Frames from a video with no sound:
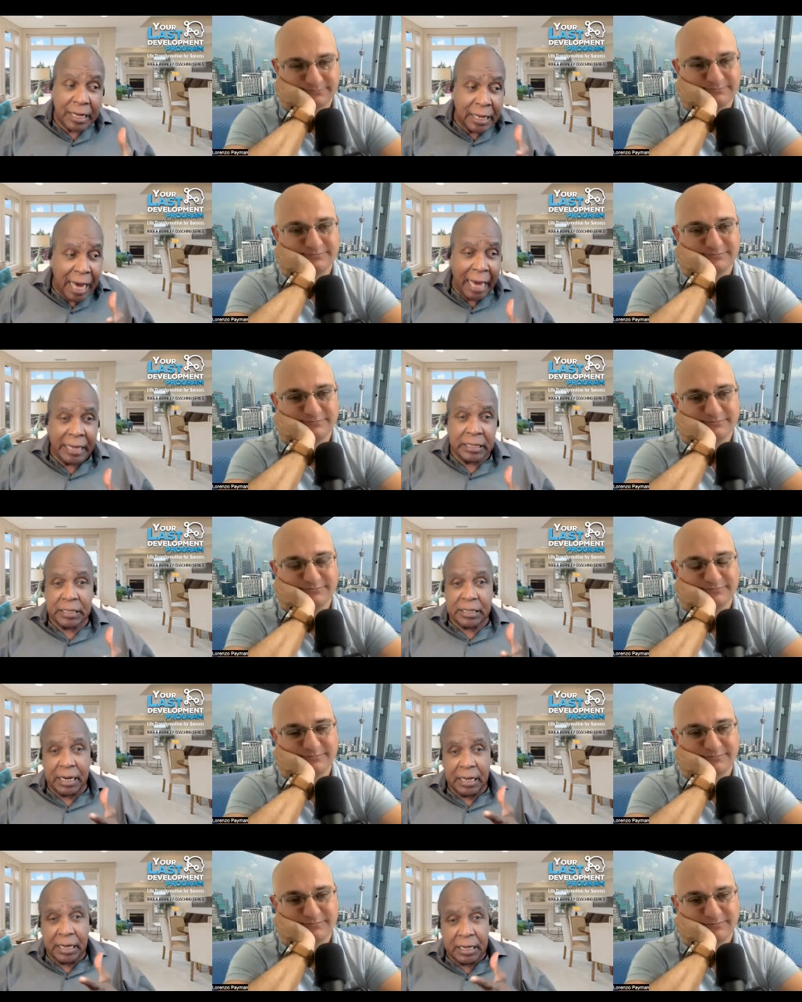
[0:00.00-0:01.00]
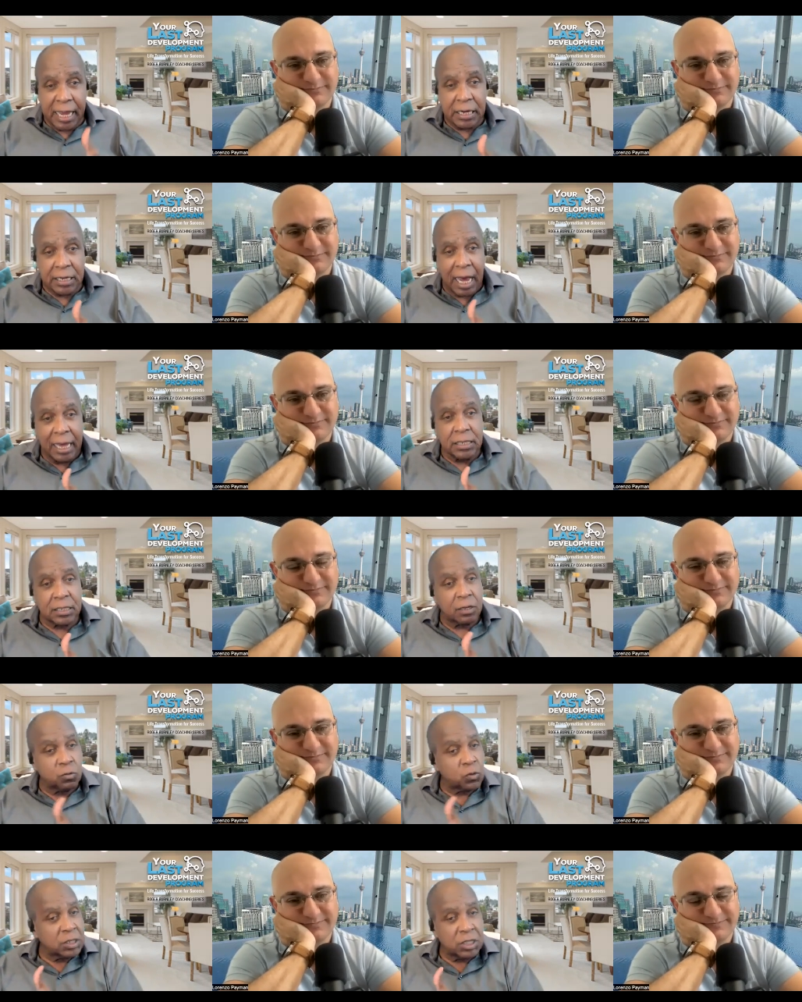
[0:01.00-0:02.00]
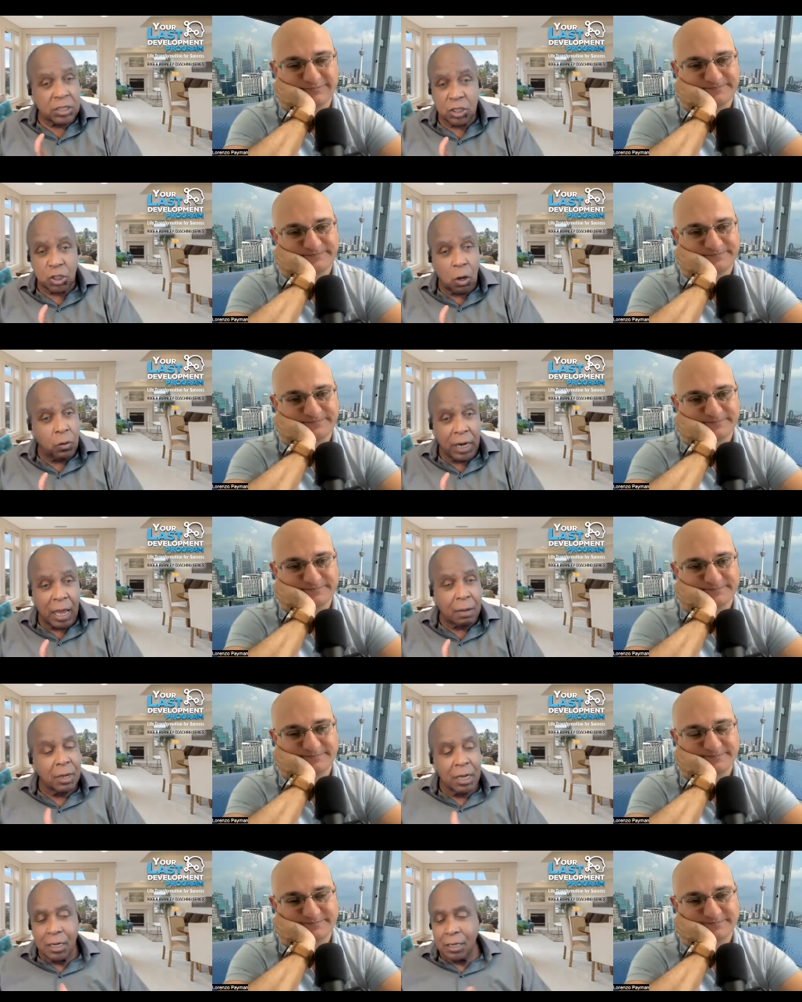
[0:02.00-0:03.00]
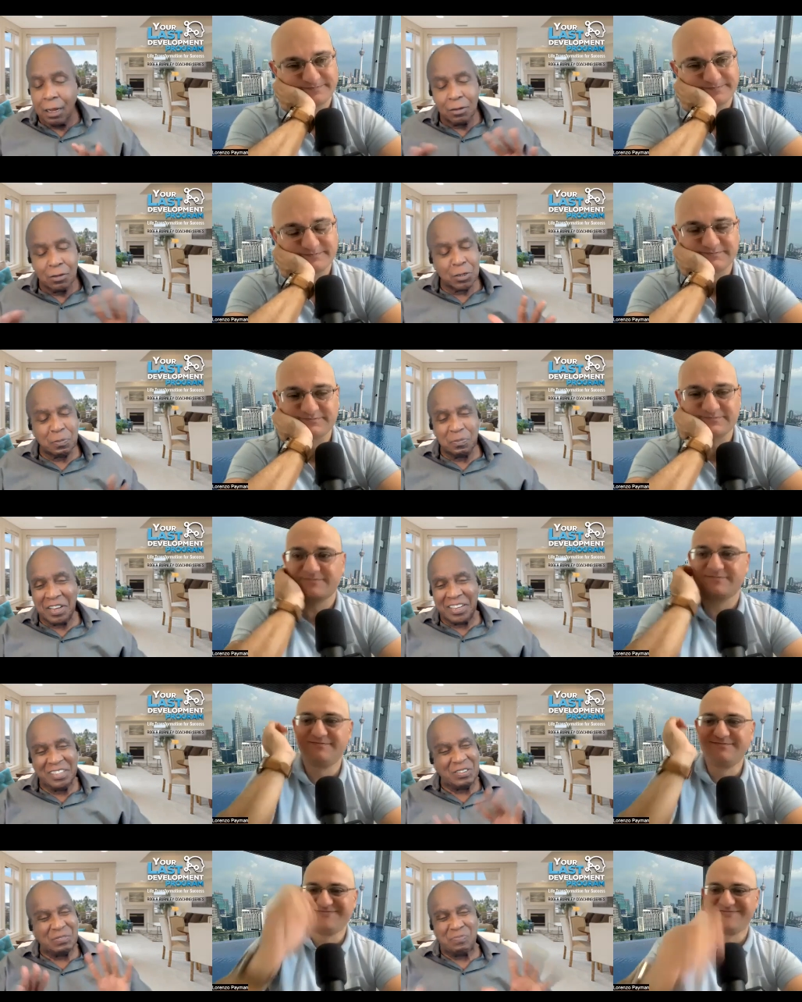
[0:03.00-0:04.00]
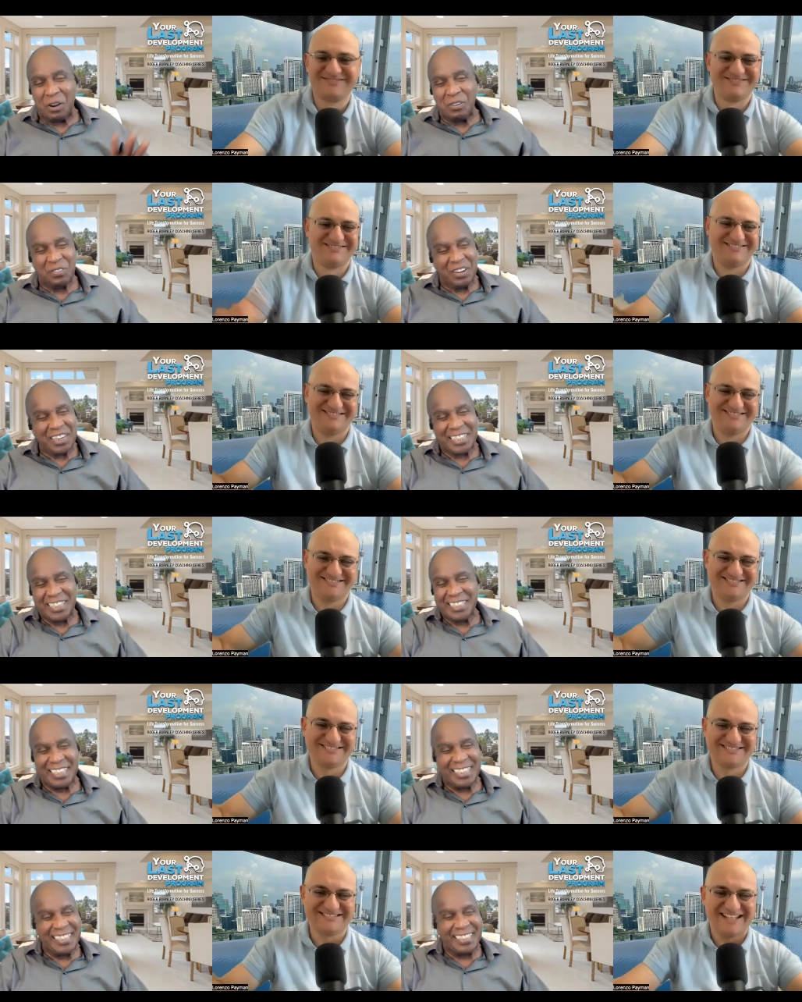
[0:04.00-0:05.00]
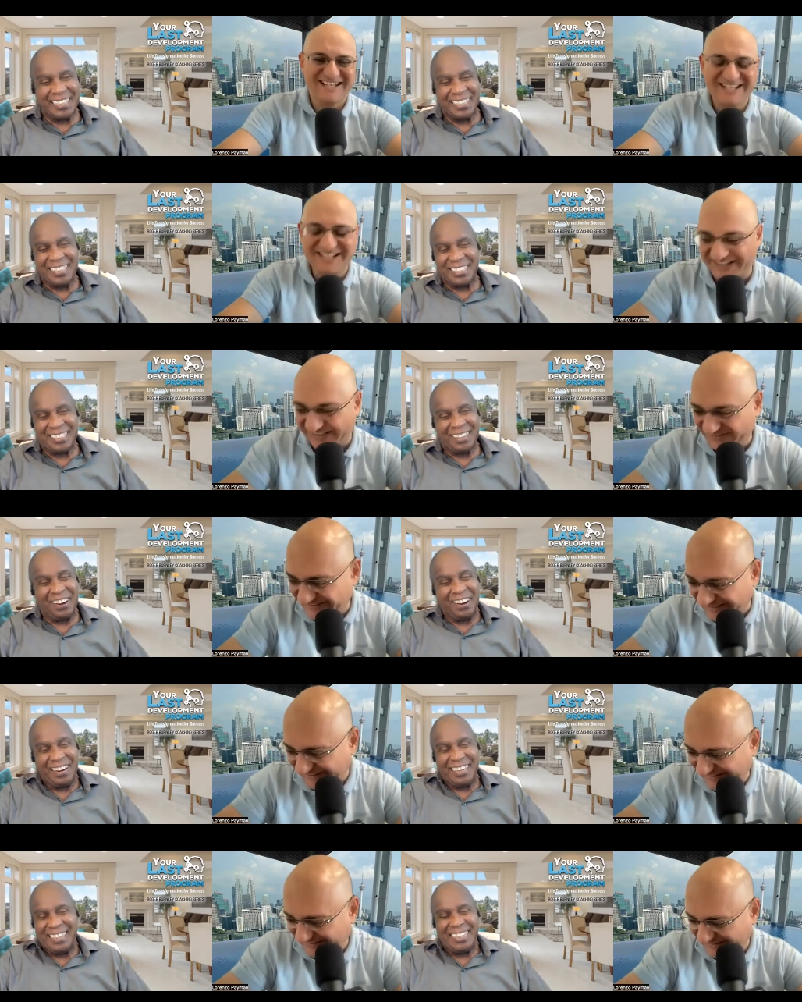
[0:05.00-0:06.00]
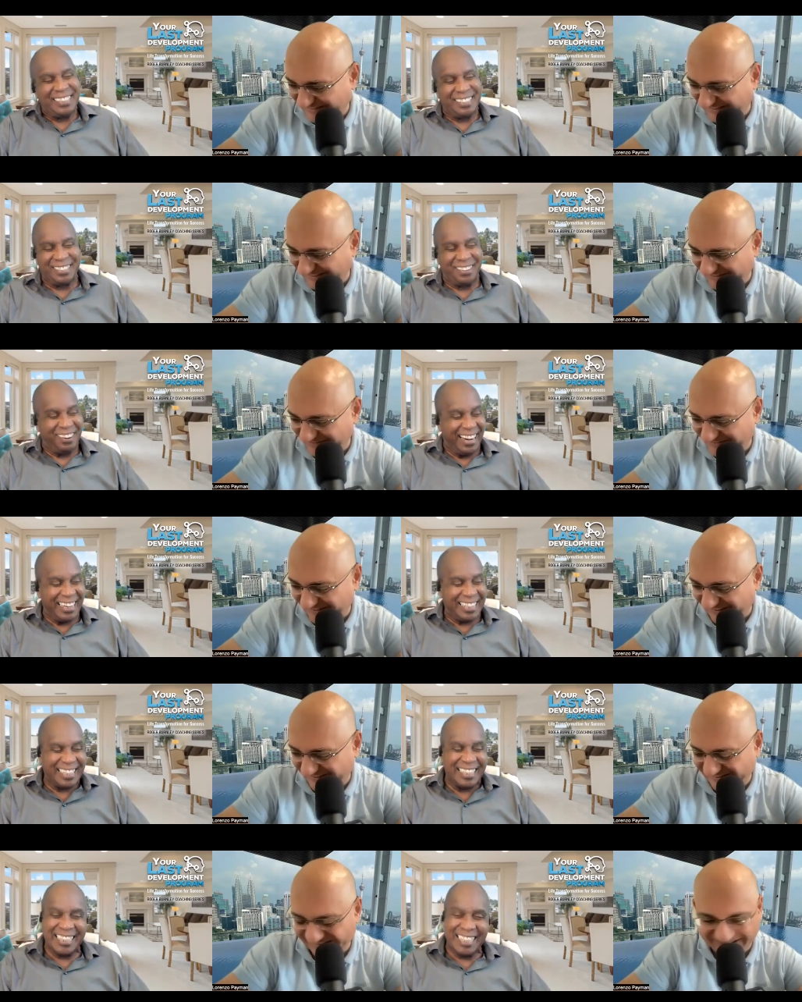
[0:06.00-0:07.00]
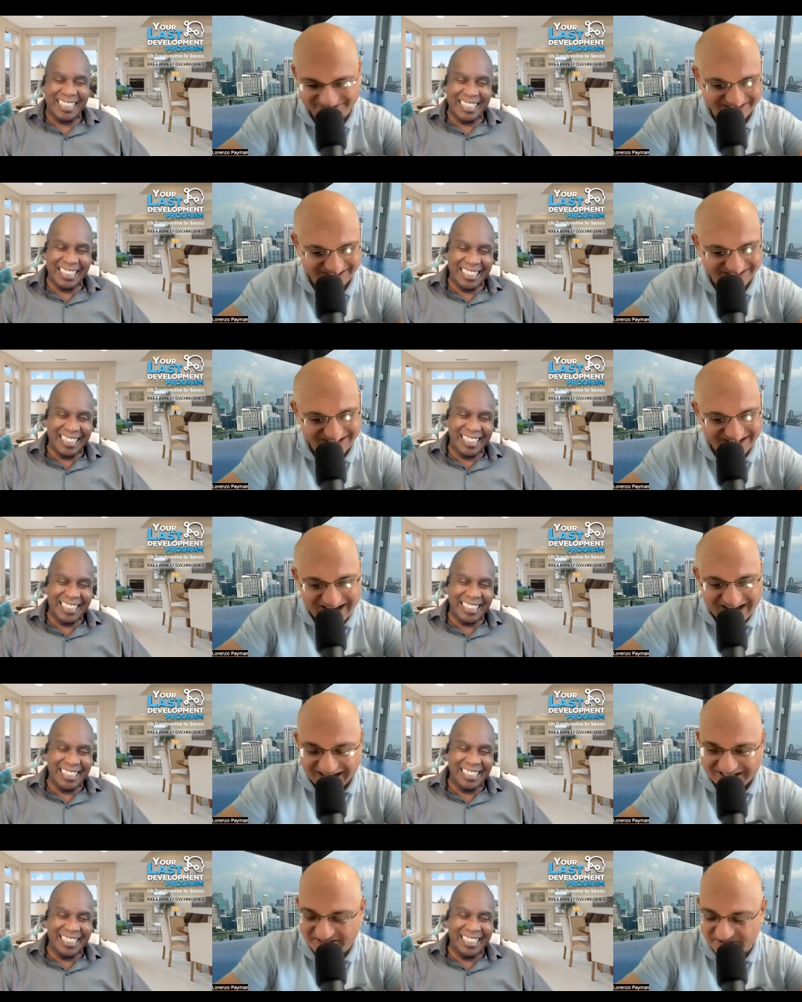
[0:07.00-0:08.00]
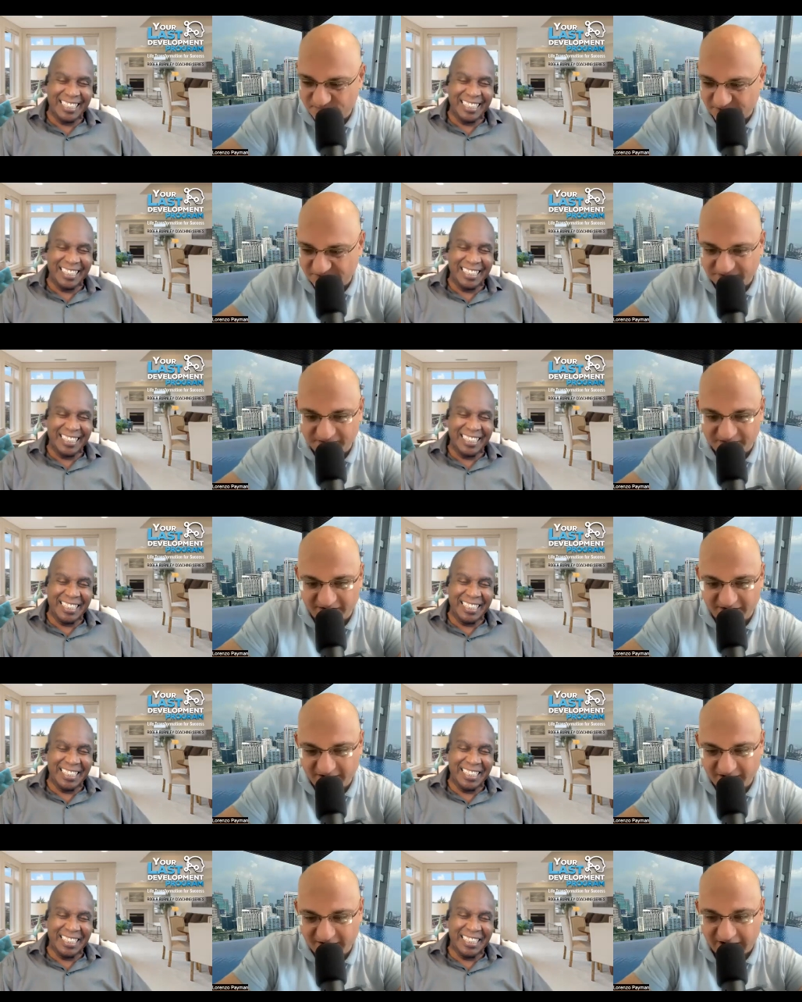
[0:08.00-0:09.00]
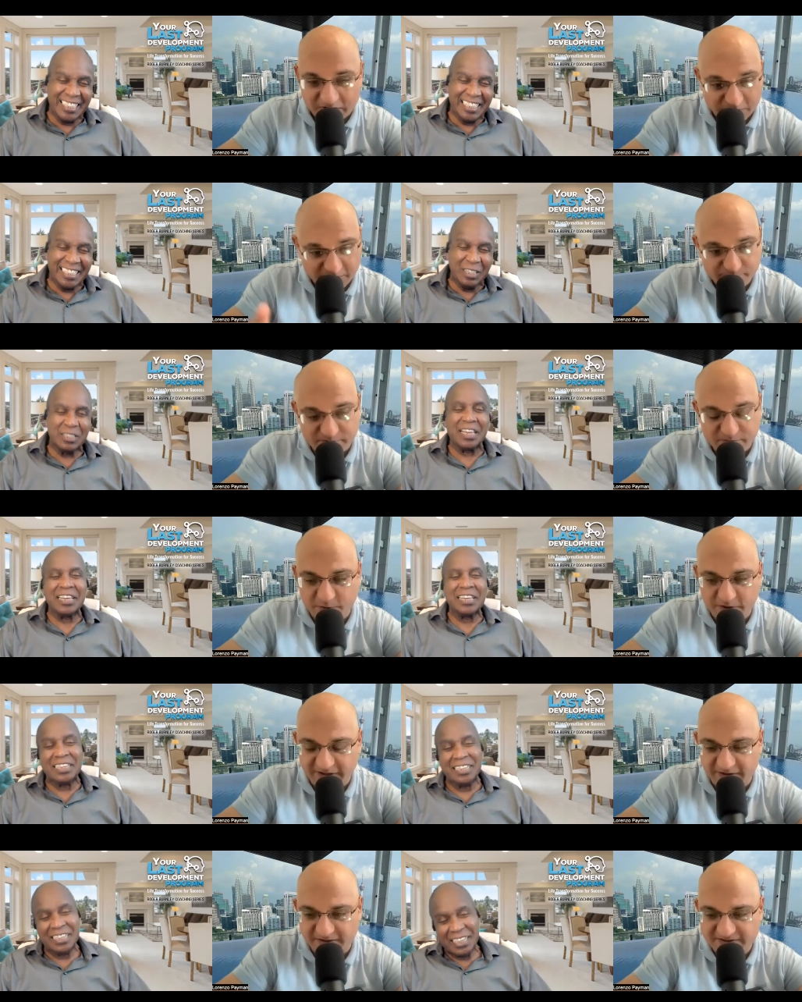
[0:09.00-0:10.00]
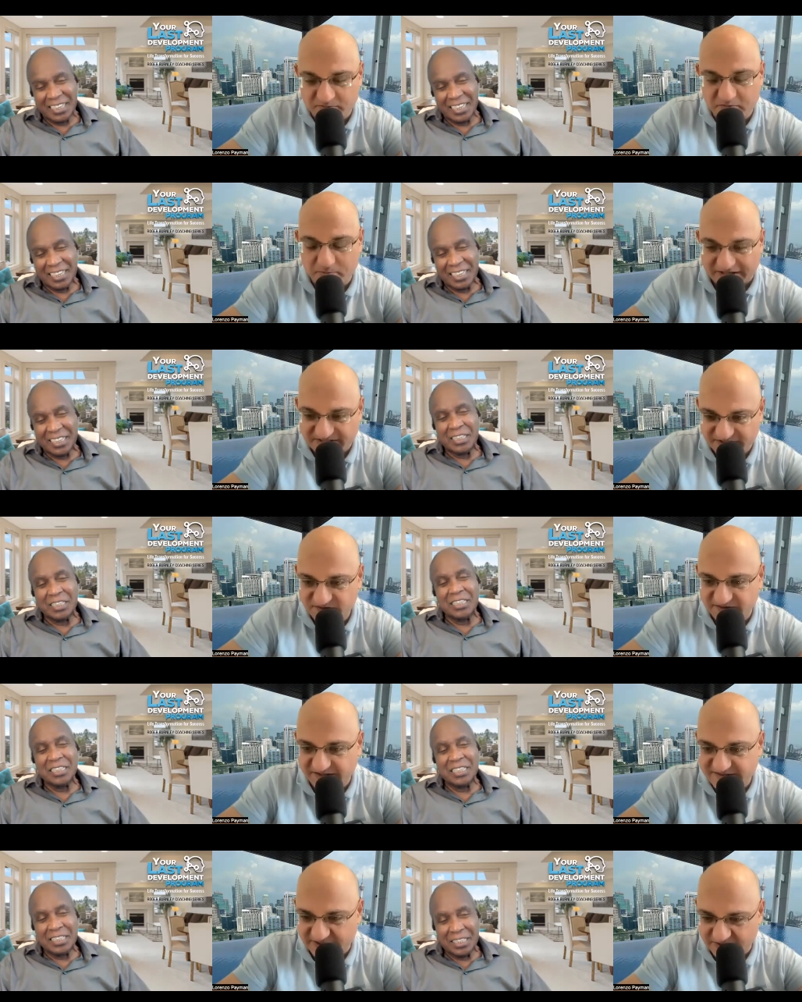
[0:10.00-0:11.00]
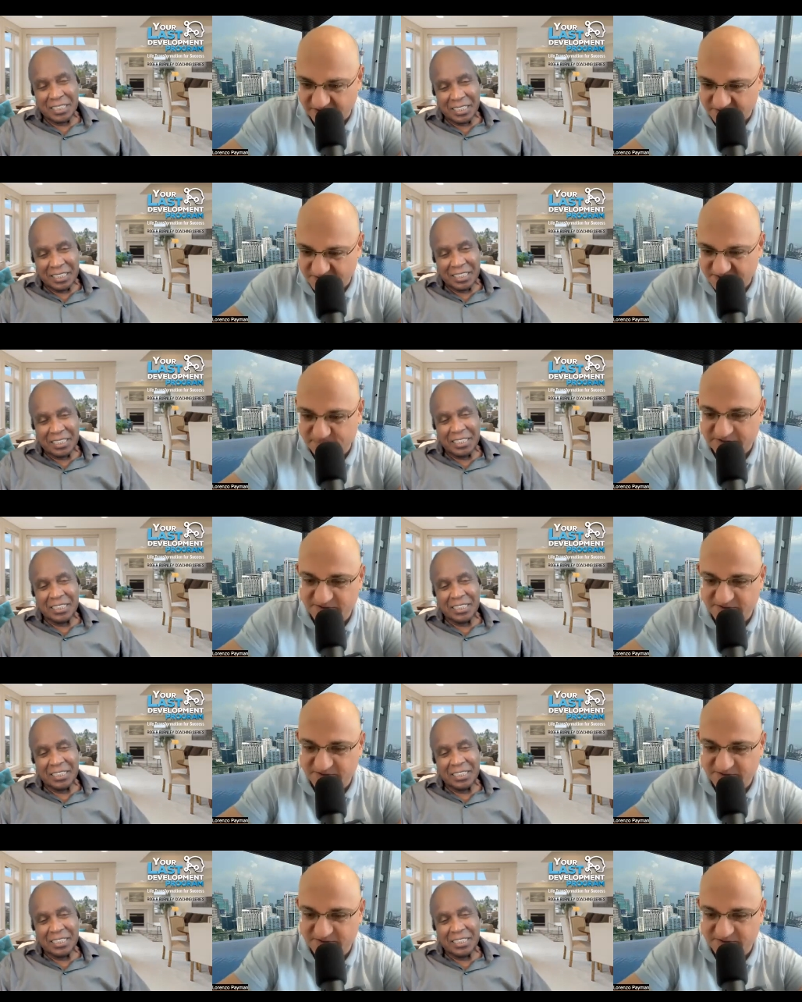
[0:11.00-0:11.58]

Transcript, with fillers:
Speaker 1: guidance, that innate guidance that was just showing up. No, this is perfect. Sir,
Speaker 2: this is great. Love that. Listen, brother, I know you've been working on some amazing things. I just